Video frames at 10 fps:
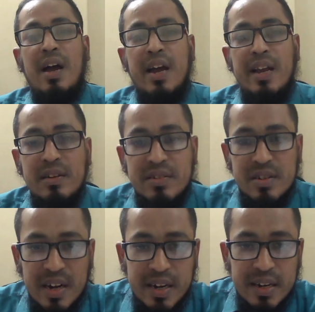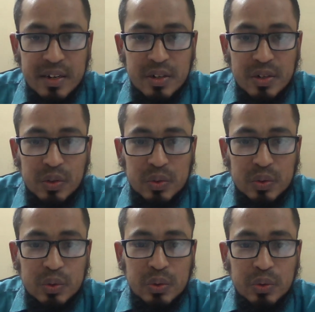I'll try
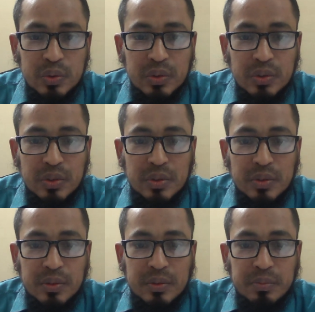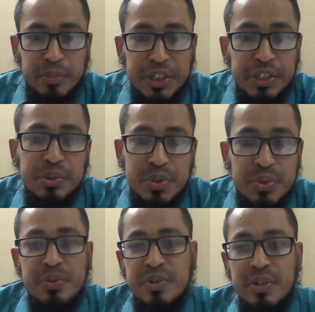to meet you
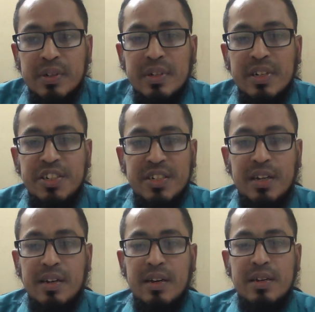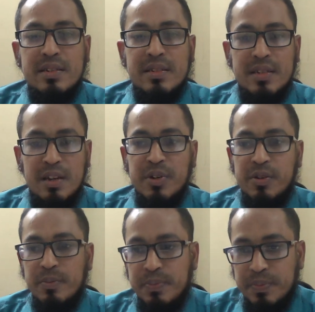soon, inshallah. Assalamu
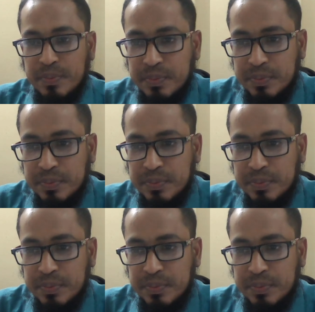alaikum.